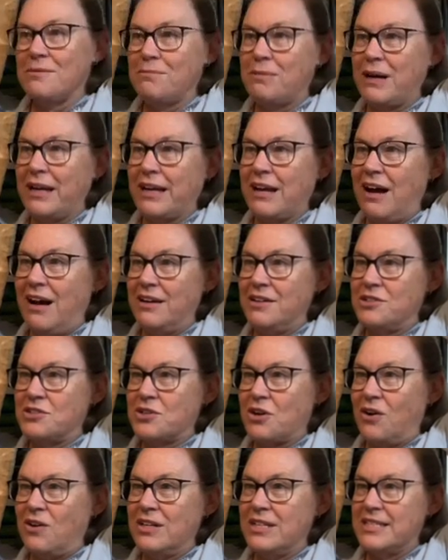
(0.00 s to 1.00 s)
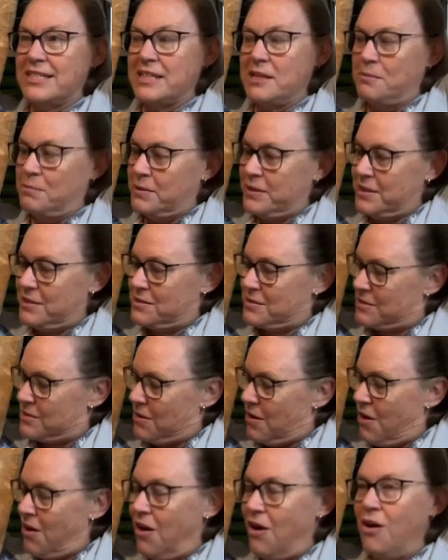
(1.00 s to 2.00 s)
by Cottage Garden Samplings.
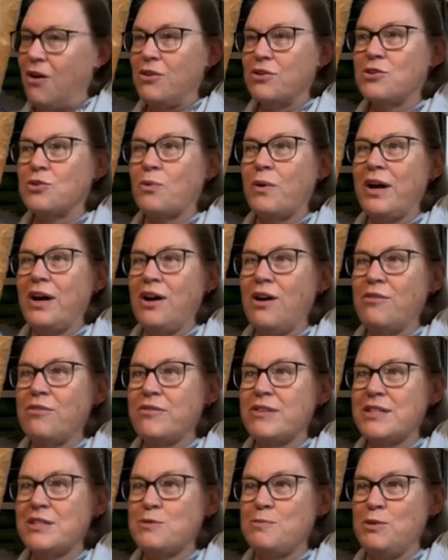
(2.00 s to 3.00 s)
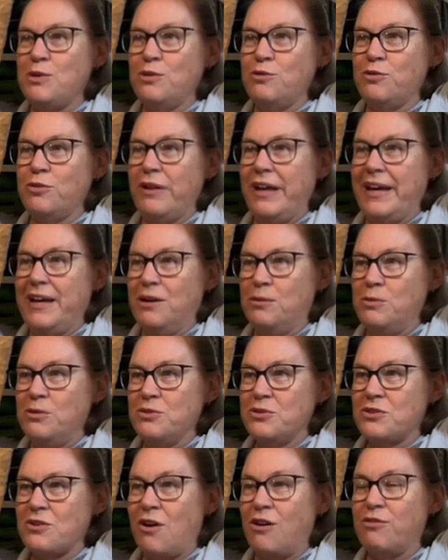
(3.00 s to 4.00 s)
All 12 of these beautiful
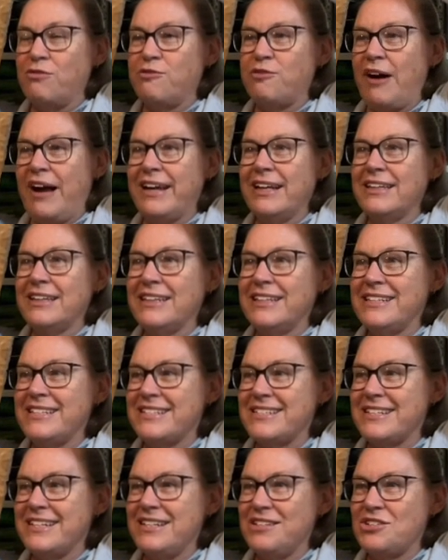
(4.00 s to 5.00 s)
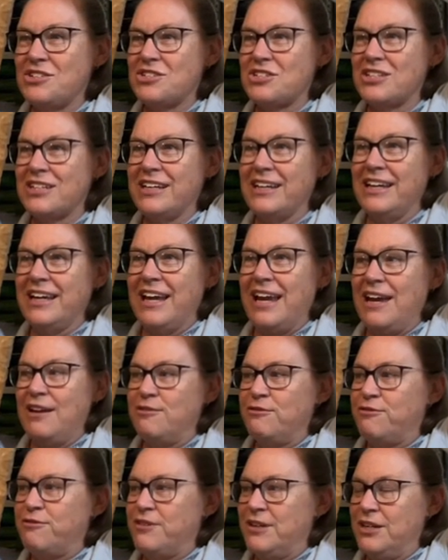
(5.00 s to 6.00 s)
animals are finally stitched and
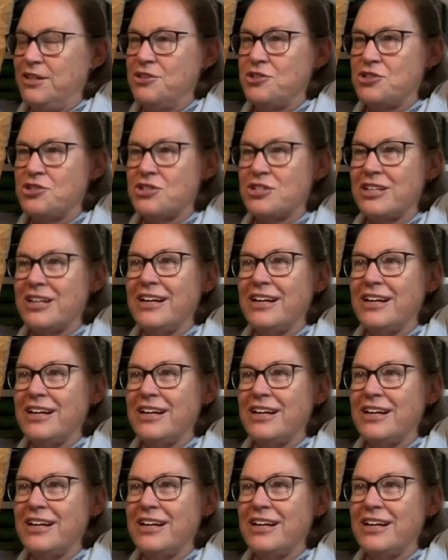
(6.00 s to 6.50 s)
finished.